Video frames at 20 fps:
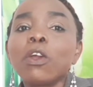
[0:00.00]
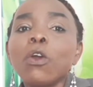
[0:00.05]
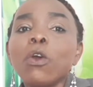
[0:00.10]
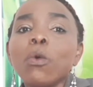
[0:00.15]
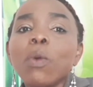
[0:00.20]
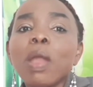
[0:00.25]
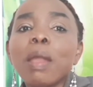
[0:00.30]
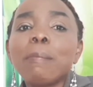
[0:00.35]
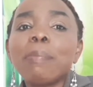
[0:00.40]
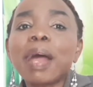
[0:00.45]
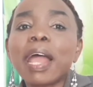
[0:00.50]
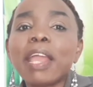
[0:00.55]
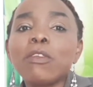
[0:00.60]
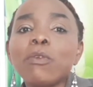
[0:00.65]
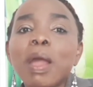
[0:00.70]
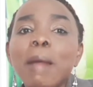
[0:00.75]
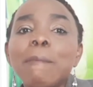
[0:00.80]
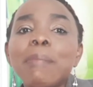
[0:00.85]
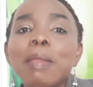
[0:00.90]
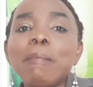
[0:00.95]
whereby
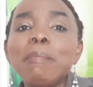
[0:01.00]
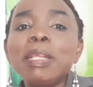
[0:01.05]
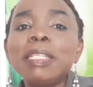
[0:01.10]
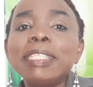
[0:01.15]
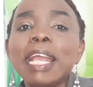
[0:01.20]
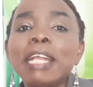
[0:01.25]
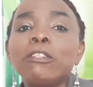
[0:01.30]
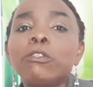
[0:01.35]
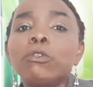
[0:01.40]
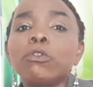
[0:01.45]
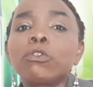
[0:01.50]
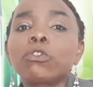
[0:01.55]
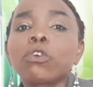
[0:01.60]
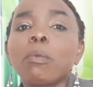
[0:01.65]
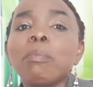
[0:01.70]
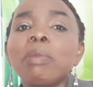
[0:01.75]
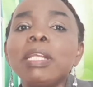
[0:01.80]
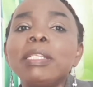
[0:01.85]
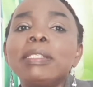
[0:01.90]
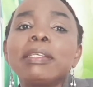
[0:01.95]
you are permitted to
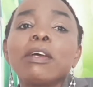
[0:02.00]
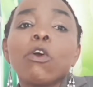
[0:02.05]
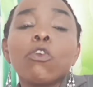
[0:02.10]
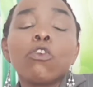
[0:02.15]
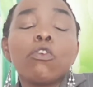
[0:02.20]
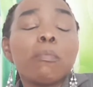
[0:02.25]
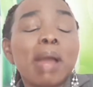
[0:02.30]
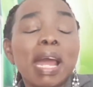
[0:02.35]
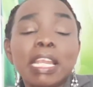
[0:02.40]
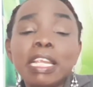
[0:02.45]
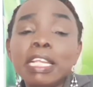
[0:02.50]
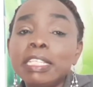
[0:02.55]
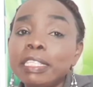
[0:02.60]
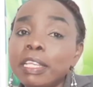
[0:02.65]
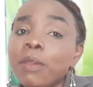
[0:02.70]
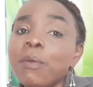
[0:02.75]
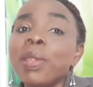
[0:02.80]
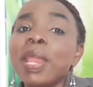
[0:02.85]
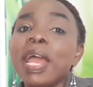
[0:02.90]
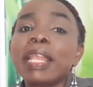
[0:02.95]
submit
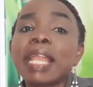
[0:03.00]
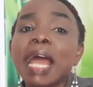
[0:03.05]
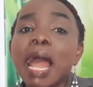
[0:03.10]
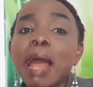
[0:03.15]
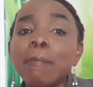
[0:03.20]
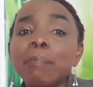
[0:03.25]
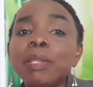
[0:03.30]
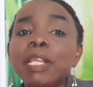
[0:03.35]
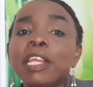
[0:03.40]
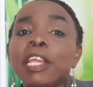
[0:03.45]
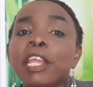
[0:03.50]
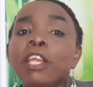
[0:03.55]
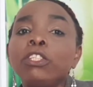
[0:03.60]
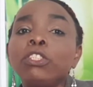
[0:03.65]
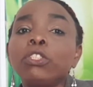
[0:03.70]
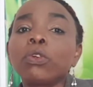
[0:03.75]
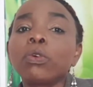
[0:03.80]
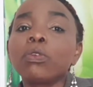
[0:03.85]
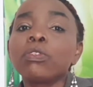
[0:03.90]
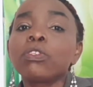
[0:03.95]
humanitarian
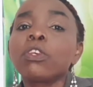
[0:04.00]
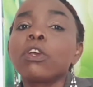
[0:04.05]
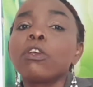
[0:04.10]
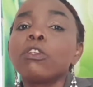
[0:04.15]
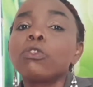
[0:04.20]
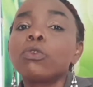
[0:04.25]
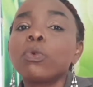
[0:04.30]
applications